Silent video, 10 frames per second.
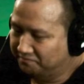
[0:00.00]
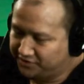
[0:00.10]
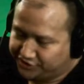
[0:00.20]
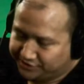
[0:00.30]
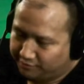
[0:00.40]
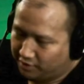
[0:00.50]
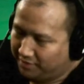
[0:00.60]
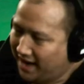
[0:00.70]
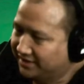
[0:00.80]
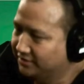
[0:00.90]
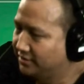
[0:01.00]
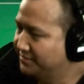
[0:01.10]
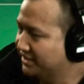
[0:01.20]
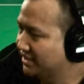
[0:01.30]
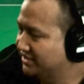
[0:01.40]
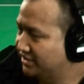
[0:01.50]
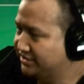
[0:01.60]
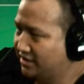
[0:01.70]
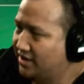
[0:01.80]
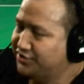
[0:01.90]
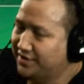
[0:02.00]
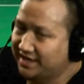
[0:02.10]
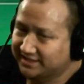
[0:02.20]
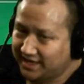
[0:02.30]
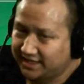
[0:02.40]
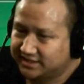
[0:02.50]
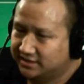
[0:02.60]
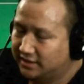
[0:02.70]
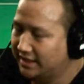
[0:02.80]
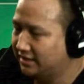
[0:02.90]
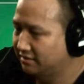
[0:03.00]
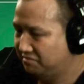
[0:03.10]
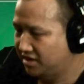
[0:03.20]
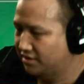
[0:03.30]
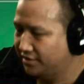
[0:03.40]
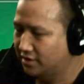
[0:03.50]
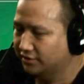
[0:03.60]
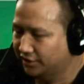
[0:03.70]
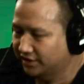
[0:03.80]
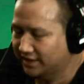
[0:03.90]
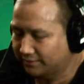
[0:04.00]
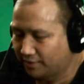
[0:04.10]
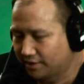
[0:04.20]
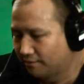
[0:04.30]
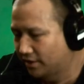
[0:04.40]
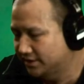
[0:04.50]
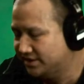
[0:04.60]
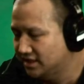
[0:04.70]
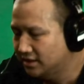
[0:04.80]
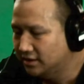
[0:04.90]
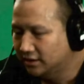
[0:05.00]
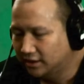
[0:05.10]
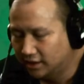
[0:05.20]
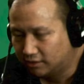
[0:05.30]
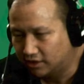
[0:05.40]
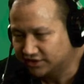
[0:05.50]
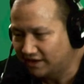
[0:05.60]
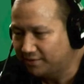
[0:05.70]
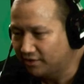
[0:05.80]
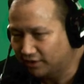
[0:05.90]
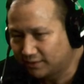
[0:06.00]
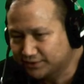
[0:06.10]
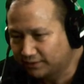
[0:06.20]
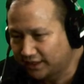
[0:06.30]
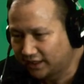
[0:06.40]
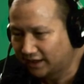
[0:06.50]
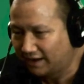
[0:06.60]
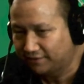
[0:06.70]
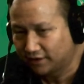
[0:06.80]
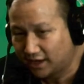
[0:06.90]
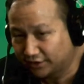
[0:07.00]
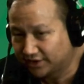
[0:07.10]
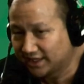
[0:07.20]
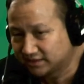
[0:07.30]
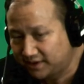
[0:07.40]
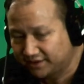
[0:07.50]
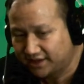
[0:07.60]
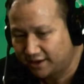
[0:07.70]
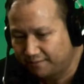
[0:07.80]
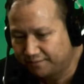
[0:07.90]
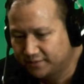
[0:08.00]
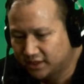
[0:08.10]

just more practical, because there's a lot of training sites, like, they're all good, like Run It Once, Crush Live Poker, Upswing. I've heard a lot of good things about them.